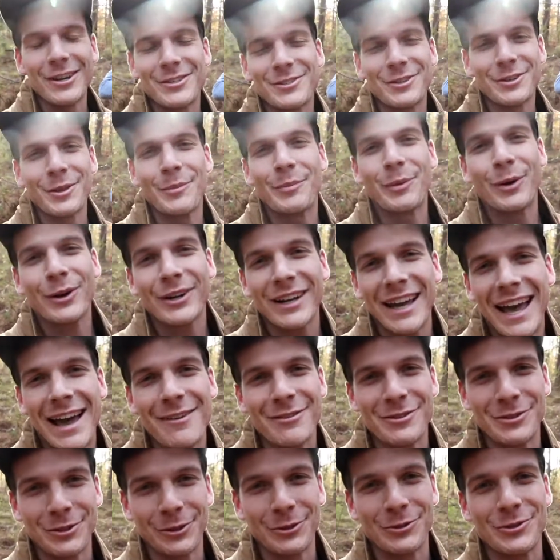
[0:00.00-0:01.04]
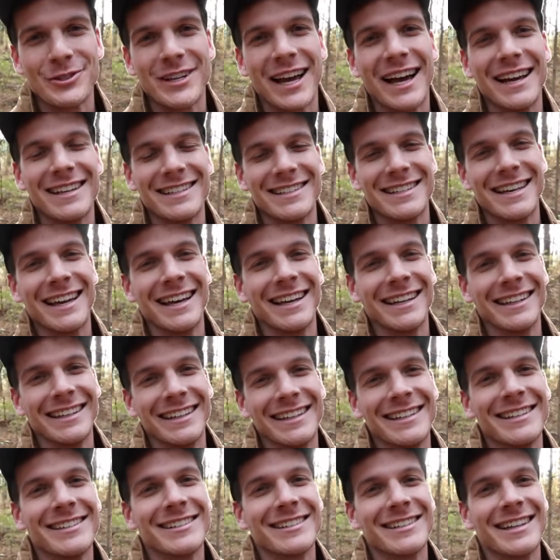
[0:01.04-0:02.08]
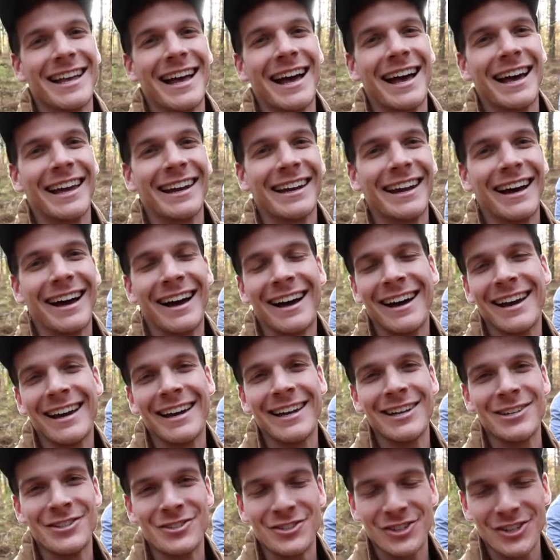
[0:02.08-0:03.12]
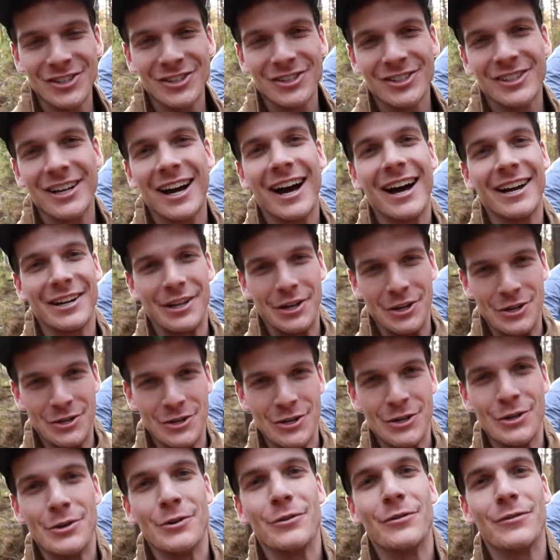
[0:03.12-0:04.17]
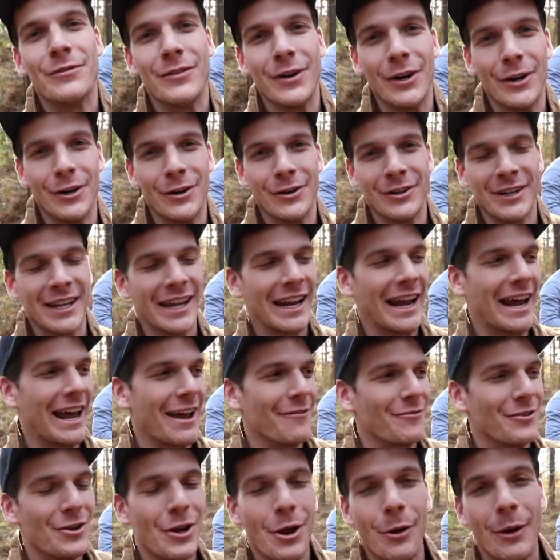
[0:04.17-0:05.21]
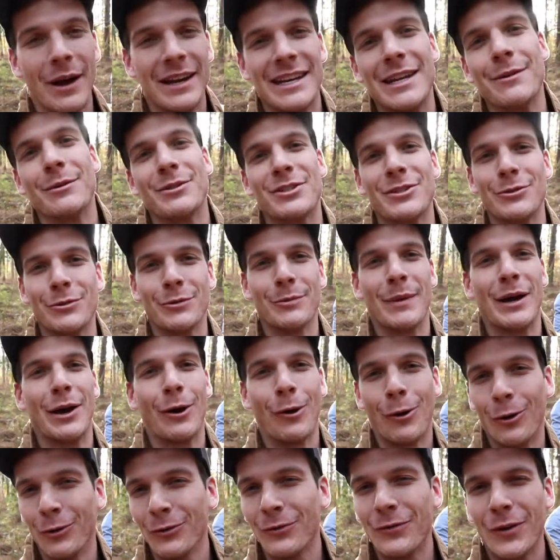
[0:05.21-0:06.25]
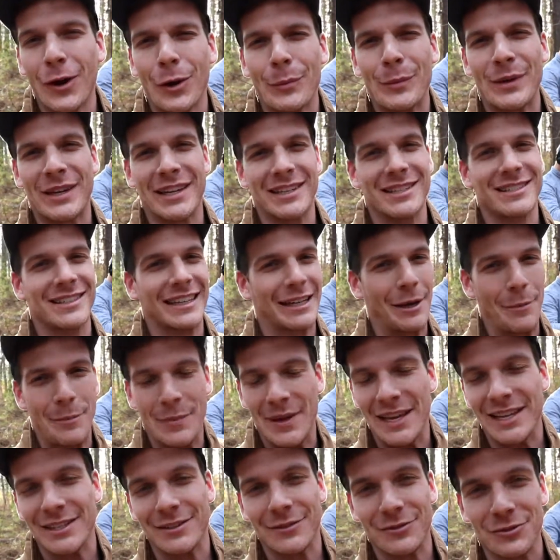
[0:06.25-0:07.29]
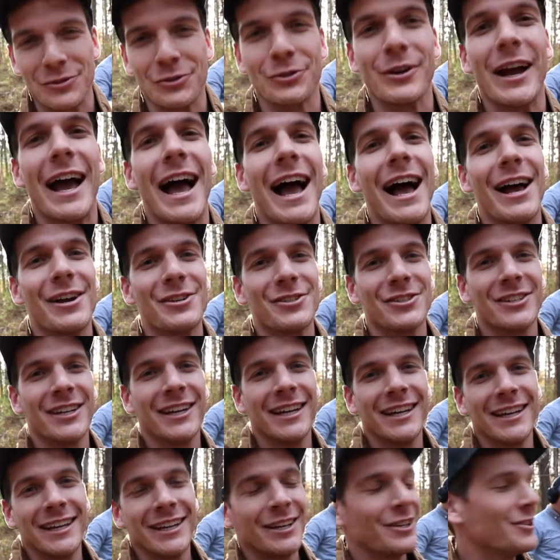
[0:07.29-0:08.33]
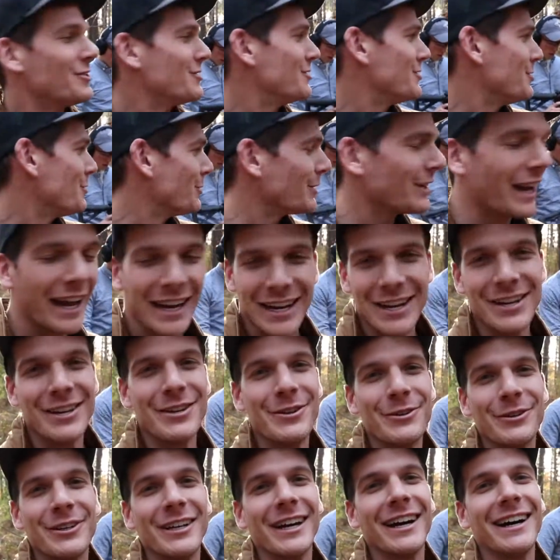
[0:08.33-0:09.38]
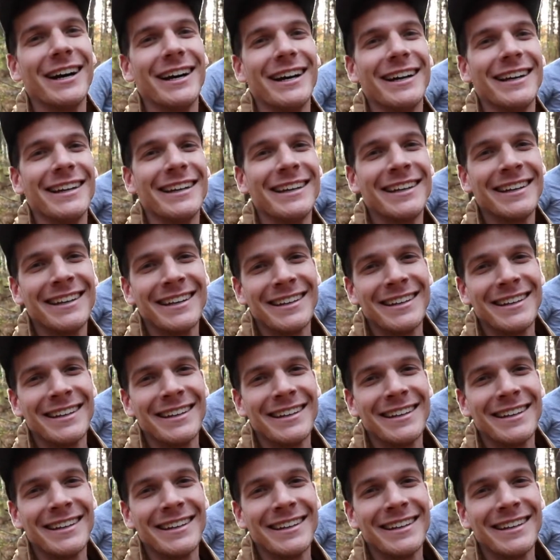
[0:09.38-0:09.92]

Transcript: So the part I haven't told you guys yet is that I just got a new phone and I have no idea what to do with my old phone because it's like a piece of trash. Stuart had a new gun,